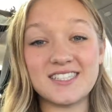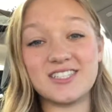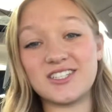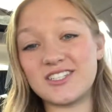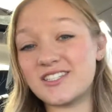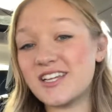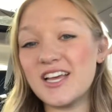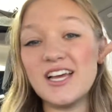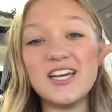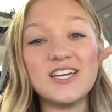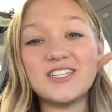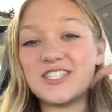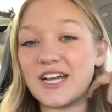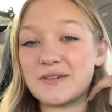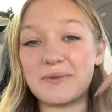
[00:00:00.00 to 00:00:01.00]
They just
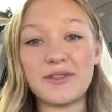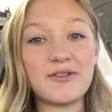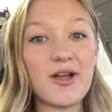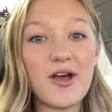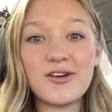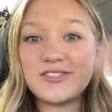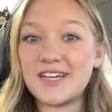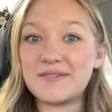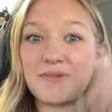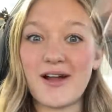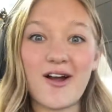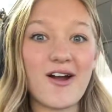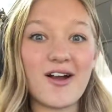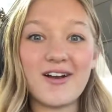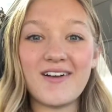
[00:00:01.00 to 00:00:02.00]
checked my throat, checked
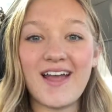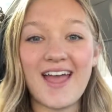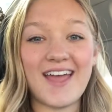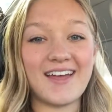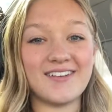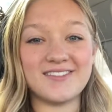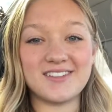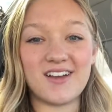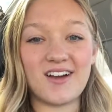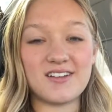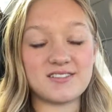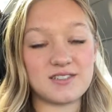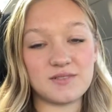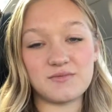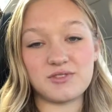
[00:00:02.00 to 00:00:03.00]
my heart rate. It was
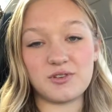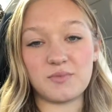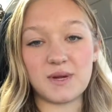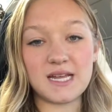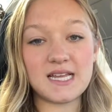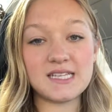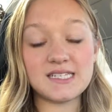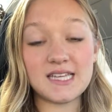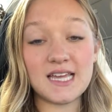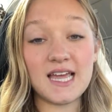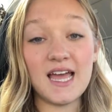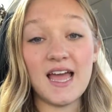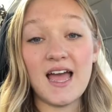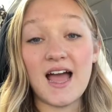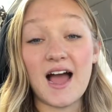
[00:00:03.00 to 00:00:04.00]
awesome, super
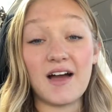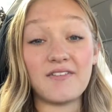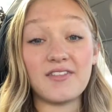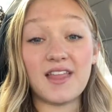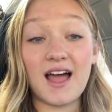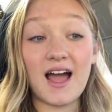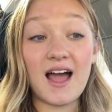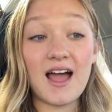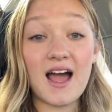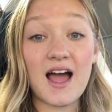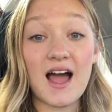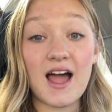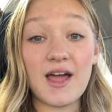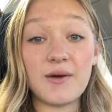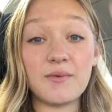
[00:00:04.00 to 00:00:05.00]
easy. After that,
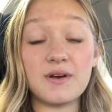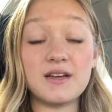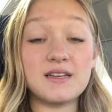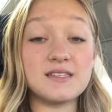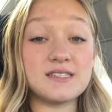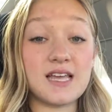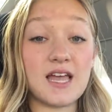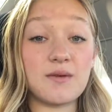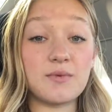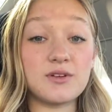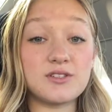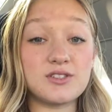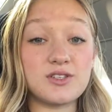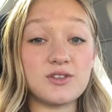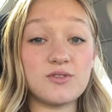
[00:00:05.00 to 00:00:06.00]
I was
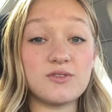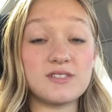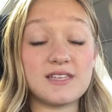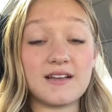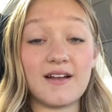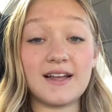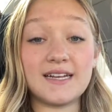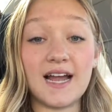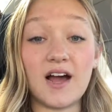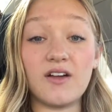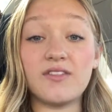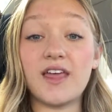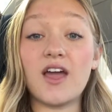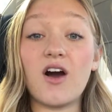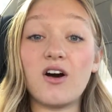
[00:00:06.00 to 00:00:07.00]
able to sit right
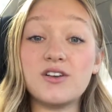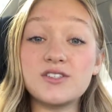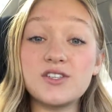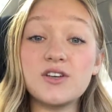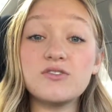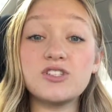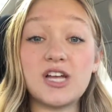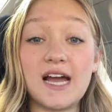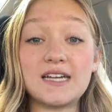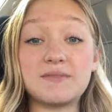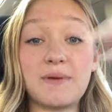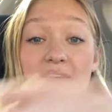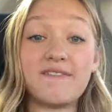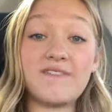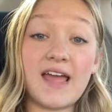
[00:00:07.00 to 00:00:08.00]
down. They also
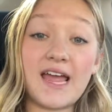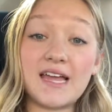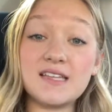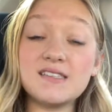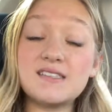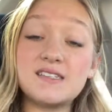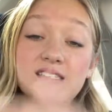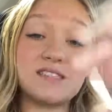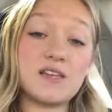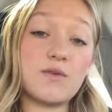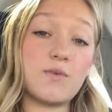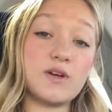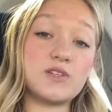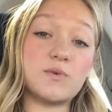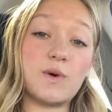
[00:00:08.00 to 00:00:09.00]
checked my veins to see
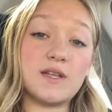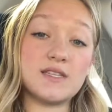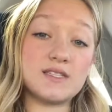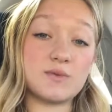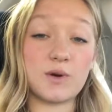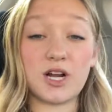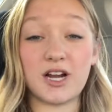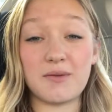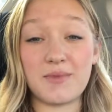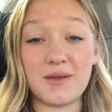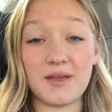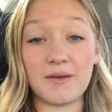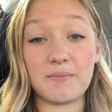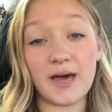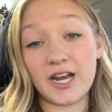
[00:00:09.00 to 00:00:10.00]
which ones were going to
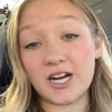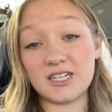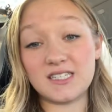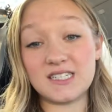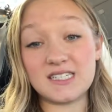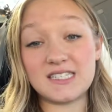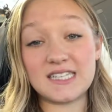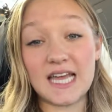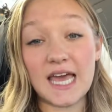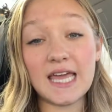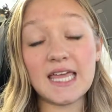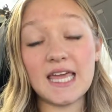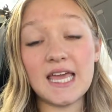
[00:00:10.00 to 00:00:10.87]
be better to stick.